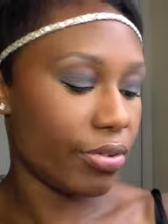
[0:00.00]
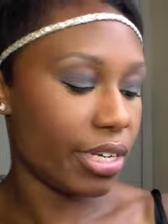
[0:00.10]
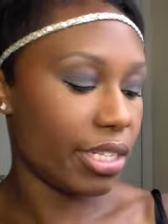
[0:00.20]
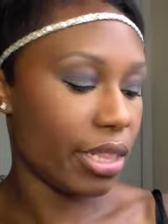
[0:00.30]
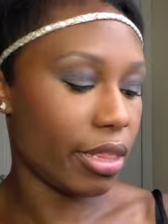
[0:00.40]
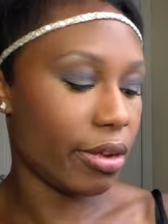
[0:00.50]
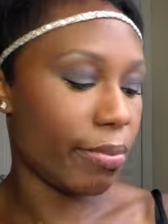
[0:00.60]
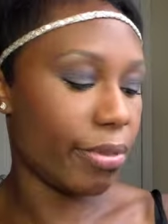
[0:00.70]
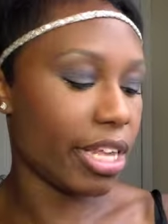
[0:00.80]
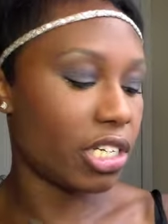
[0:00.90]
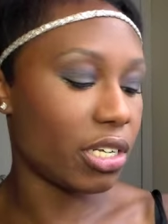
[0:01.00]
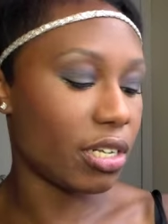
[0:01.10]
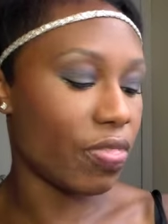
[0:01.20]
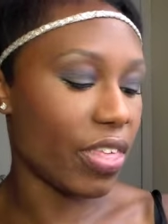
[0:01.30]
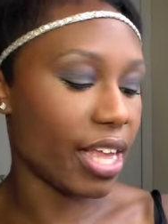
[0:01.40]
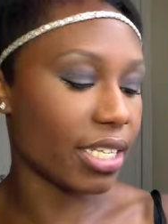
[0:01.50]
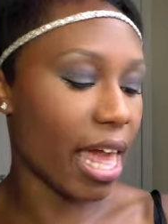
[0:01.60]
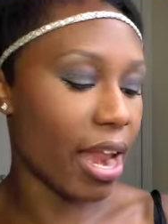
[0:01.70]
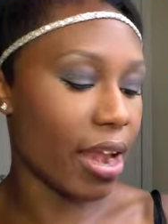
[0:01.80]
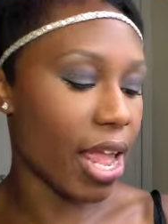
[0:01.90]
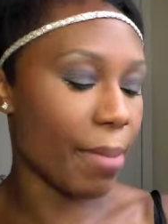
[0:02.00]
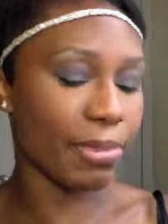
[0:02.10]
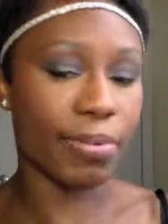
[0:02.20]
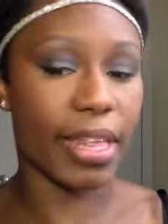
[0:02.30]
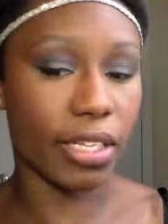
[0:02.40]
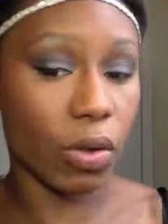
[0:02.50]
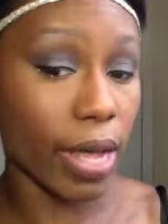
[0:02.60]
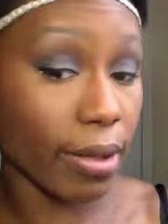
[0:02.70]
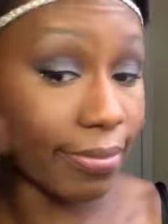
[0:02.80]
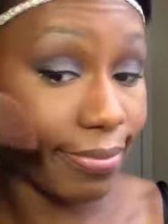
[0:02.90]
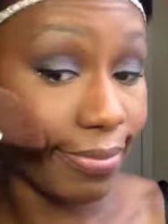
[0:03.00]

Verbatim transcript: I wish their blushes and things had names, but that's okay.